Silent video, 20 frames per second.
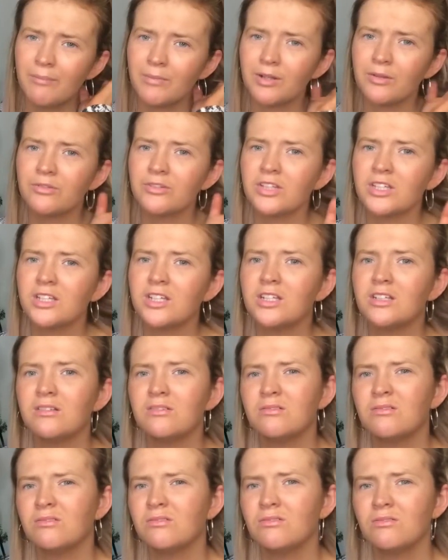And I was
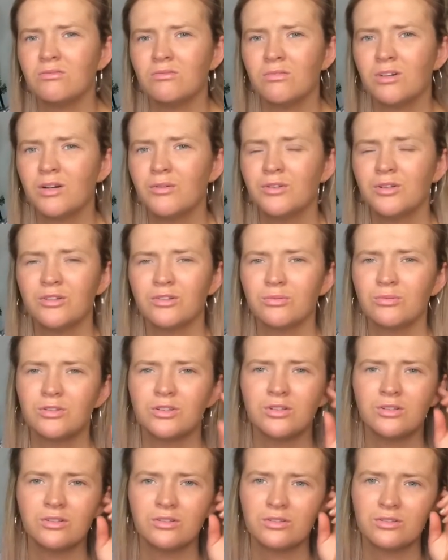thinking, why would I just
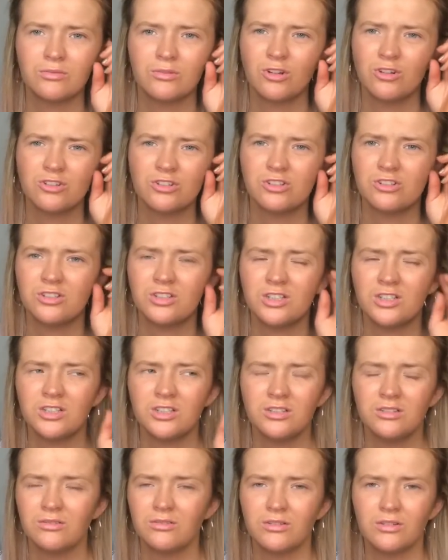want to use Yorkshire
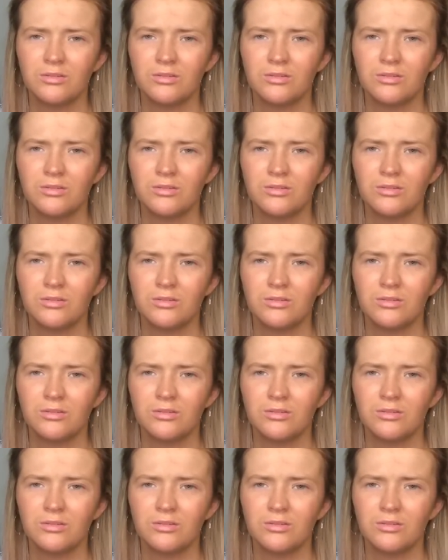tea